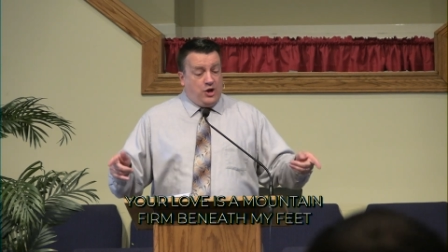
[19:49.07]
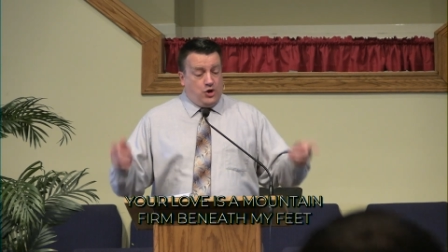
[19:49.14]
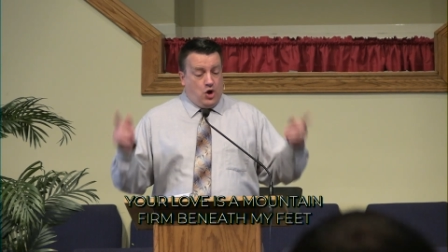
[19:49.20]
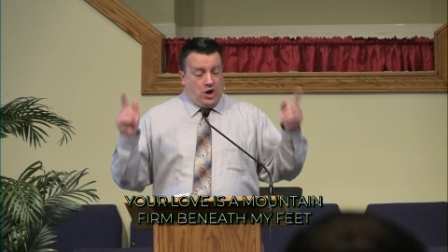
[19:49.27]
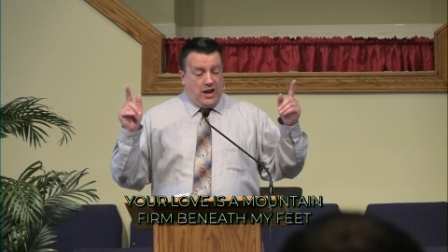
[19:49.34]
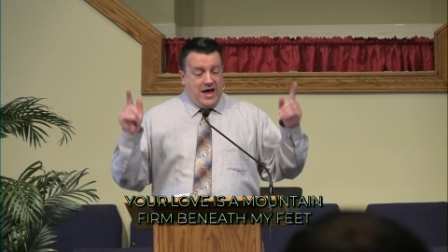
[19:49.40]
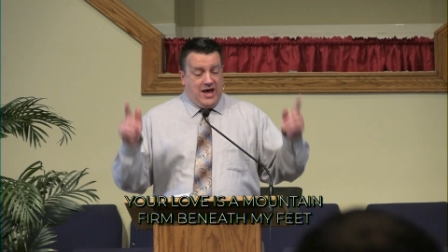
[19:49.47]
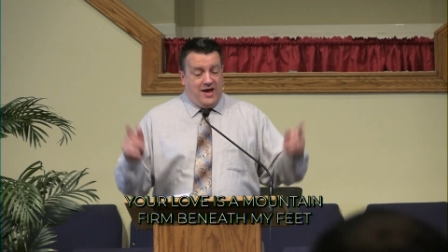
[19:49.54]

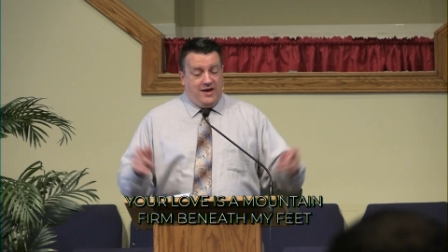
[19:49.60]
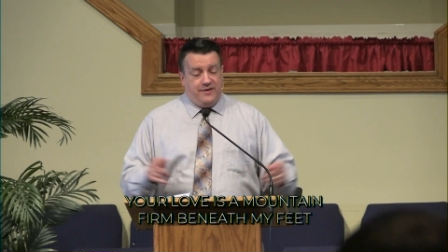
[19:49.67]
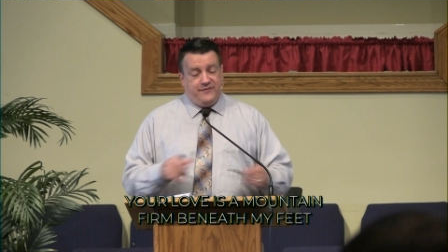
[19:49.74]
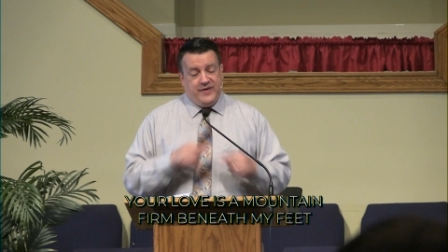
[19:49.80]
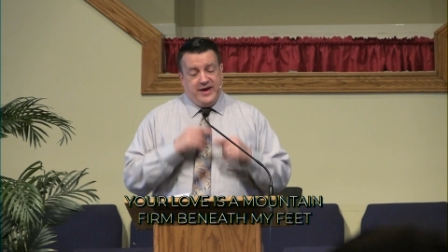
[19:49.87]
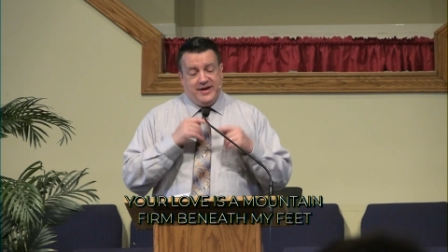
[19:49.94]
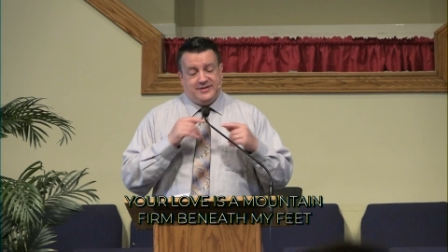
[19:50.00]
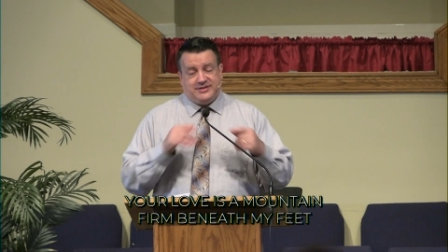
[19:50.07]
Your
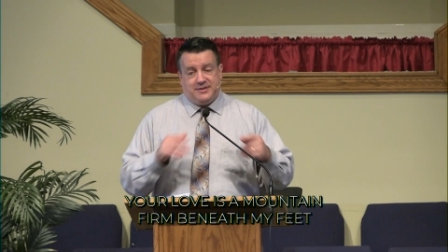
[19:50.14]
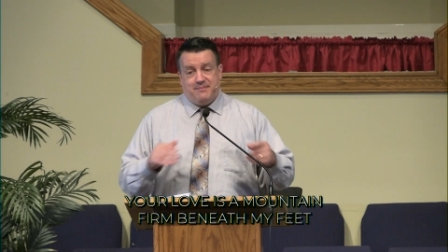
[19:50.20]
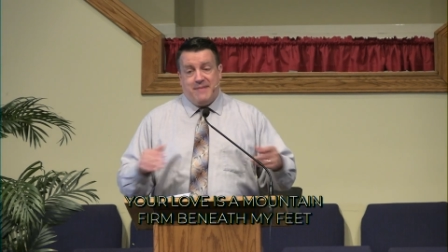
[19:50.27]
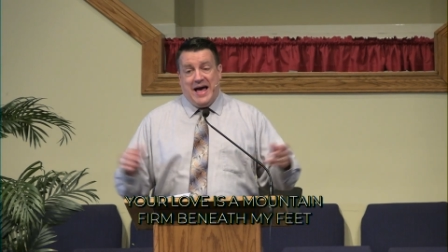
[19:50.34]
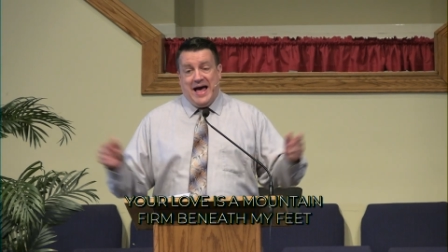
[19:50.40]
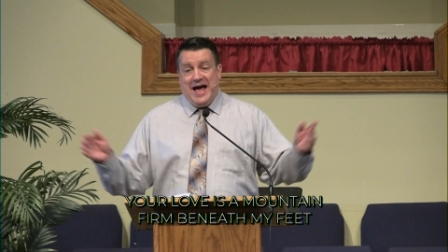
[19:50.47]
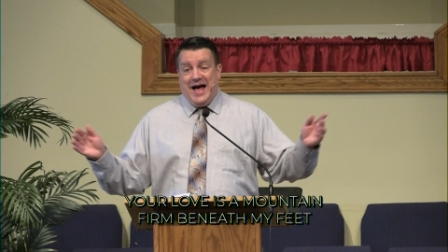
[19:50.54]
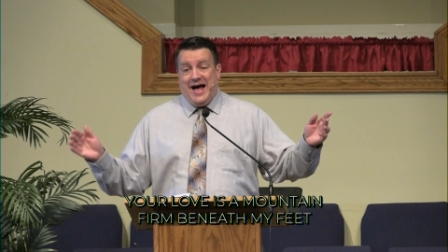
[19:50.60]
love is a
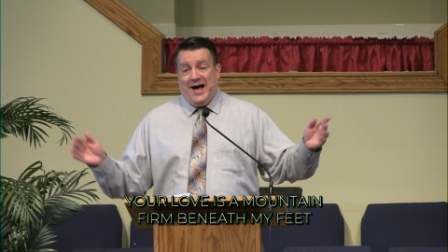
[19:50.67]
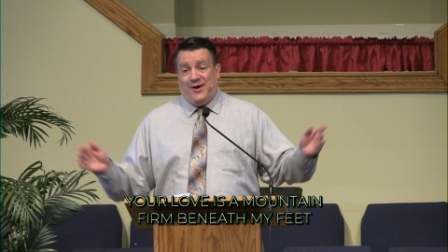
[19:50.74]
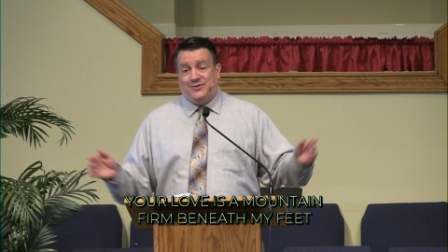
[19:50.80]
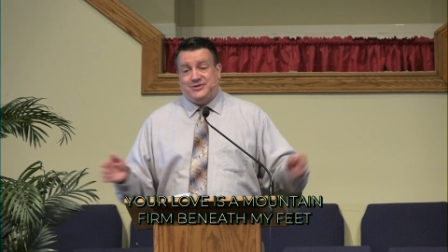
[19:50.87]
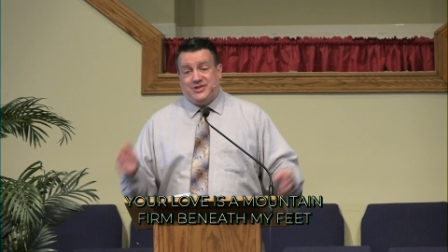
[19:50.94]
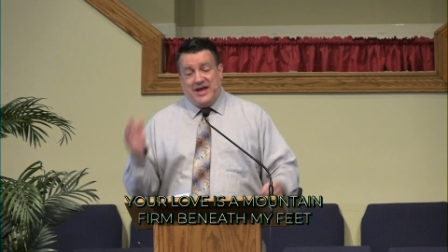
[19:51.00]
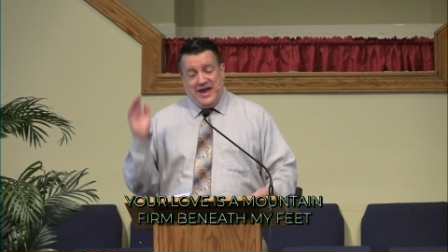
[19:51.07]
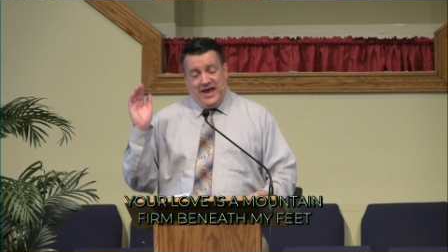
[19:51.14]

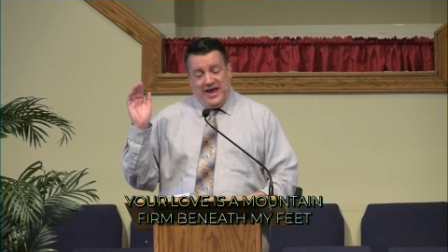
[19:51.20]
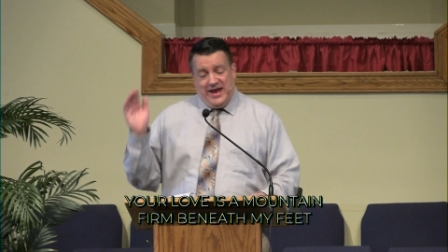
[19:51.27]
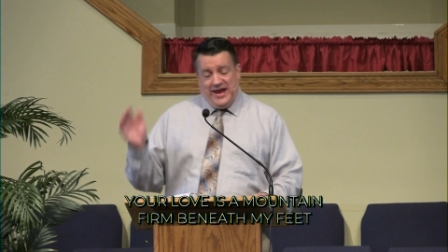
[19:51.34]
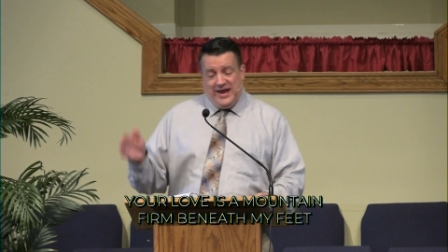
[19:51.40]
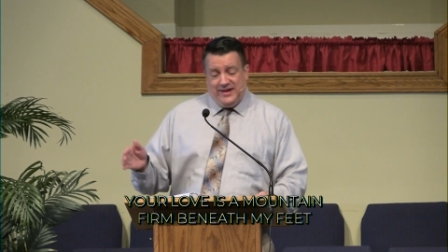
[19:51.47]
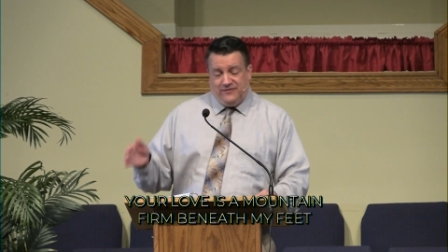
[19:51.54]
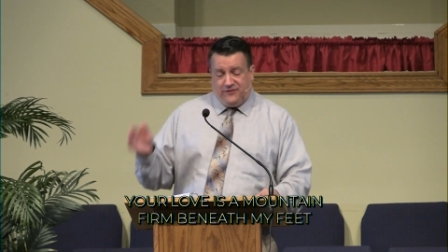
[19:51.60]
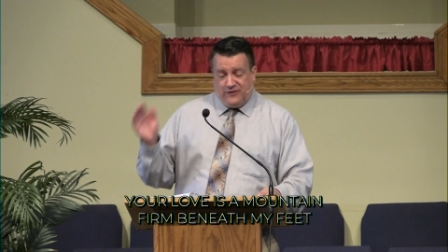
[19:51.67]

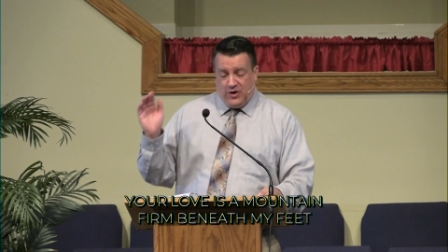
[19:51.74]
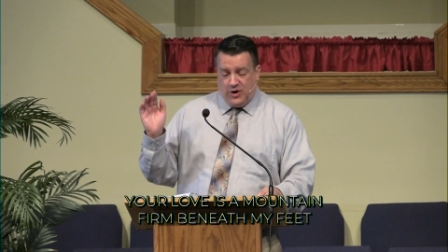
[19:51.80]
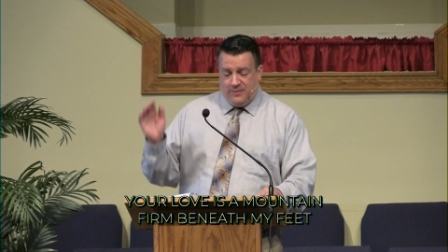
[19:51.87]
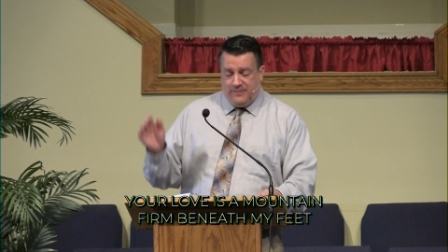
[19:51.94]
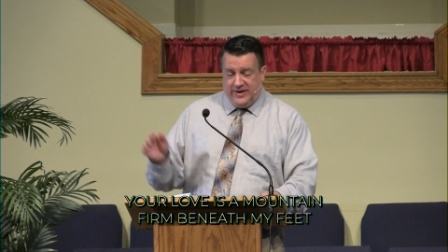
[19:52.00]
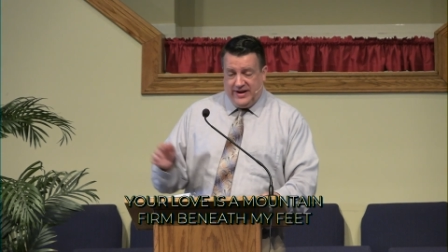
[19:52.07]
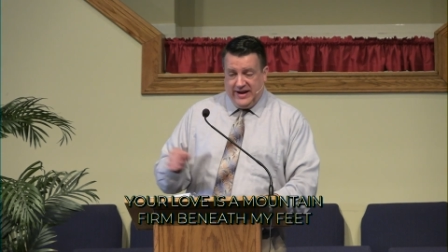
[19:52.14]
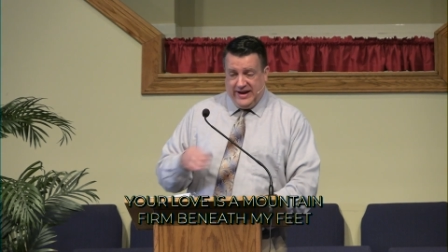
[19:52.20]
mountain
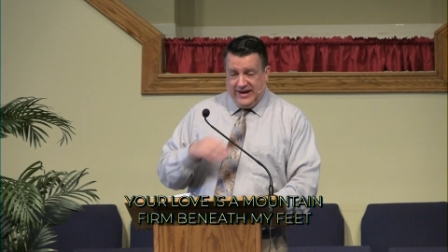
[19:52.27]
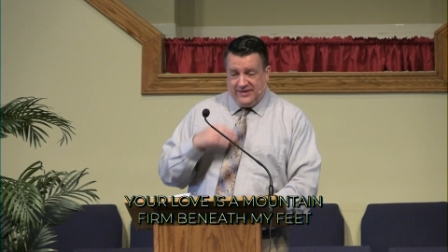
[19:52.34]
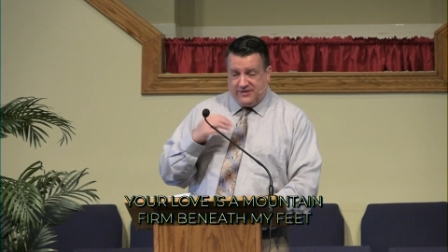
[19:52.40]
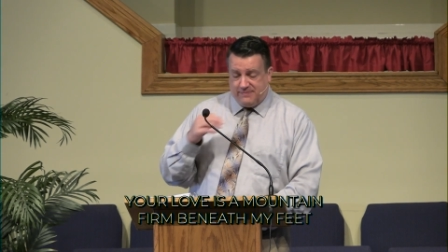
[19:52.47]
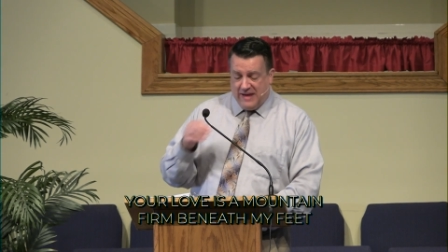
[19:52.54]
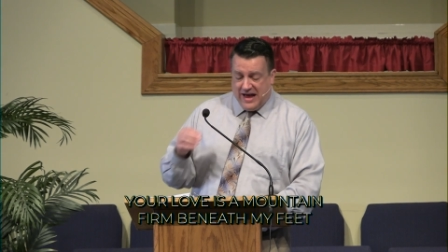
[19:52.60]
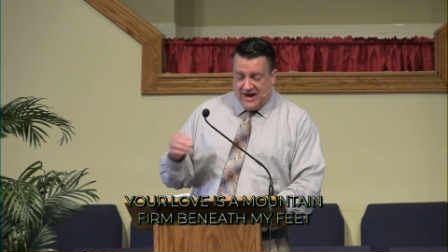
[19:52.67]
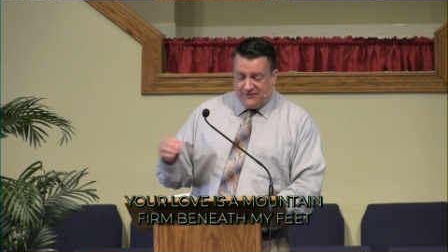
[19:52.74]
firm beneath
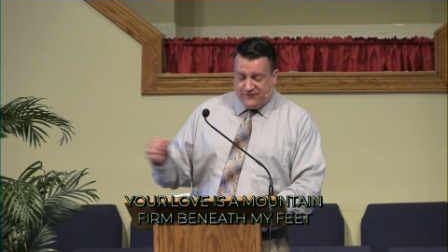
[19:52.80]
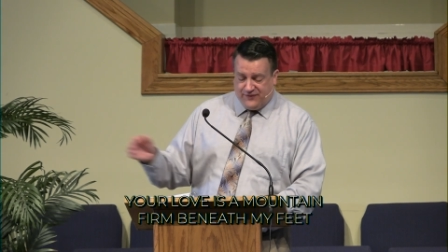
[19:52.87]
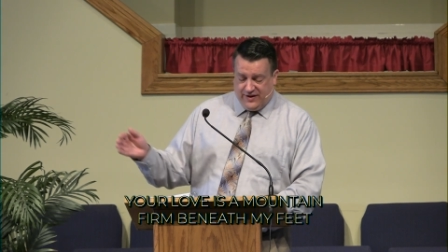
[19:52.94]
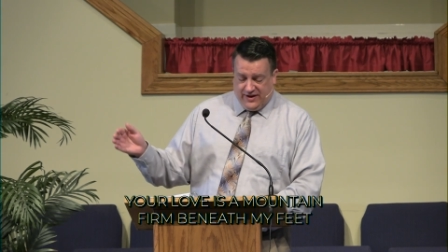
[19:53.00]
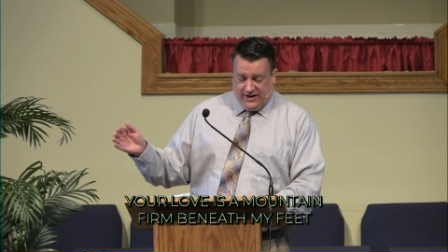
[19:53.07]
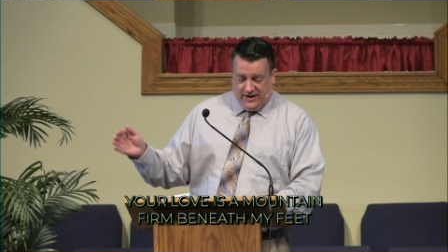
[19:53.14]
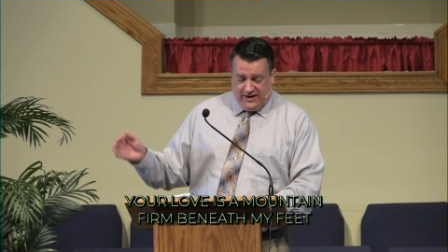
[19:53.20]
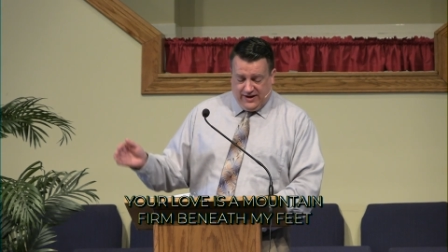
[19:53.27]
my
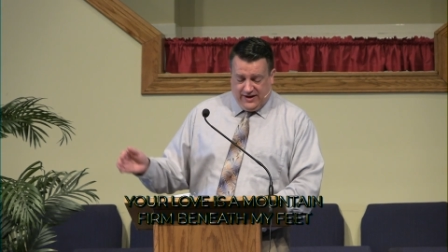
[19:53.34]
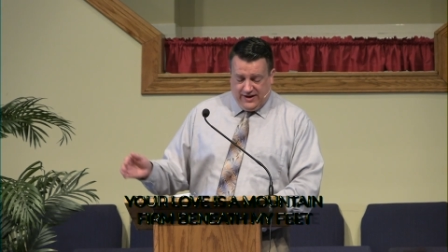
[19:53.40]
feet.